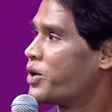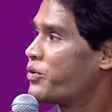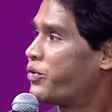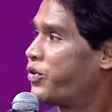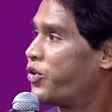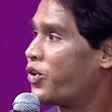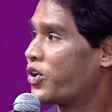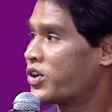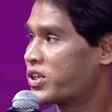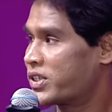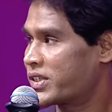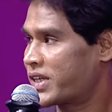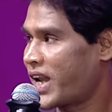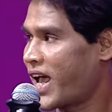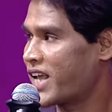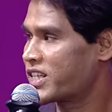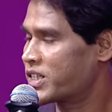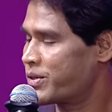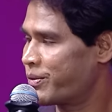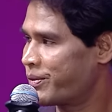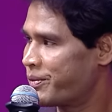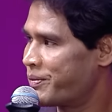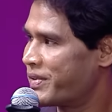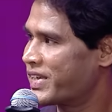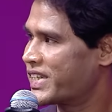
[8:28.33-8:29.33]
forced
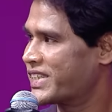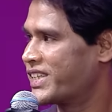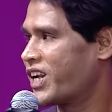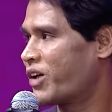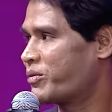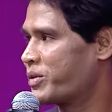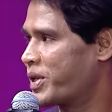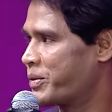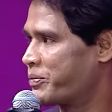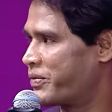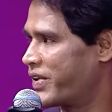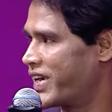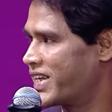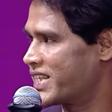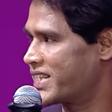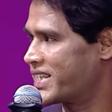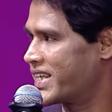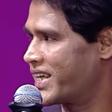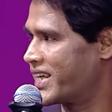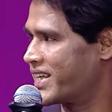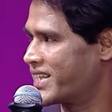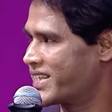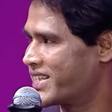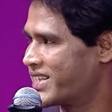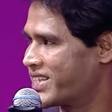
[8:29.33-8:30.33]
transformation of the
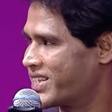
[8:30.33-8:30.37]
faces.